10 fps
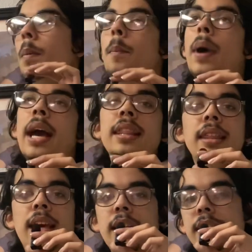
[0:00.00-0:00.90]
my
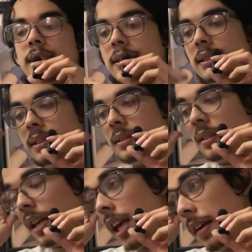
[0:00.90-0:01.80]
thing is
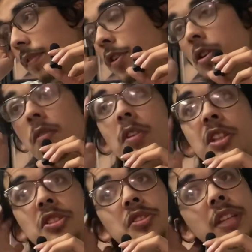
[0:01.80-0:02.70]
if
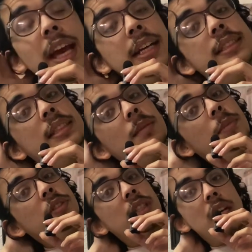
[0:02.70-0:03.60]
Universal takes the
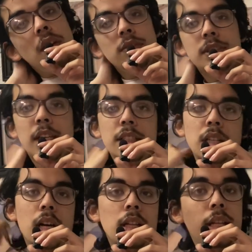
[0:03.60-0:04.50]
music off of
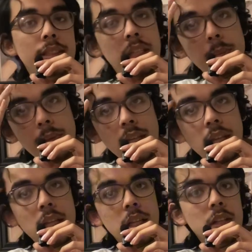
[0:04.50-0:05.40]
TikTok, that's going to
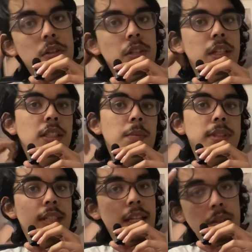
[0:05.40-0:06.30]
be literally the
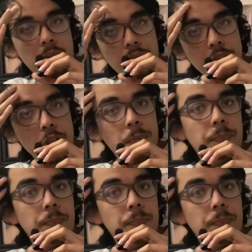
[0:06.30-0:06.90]
dumbest thing they'll ever do.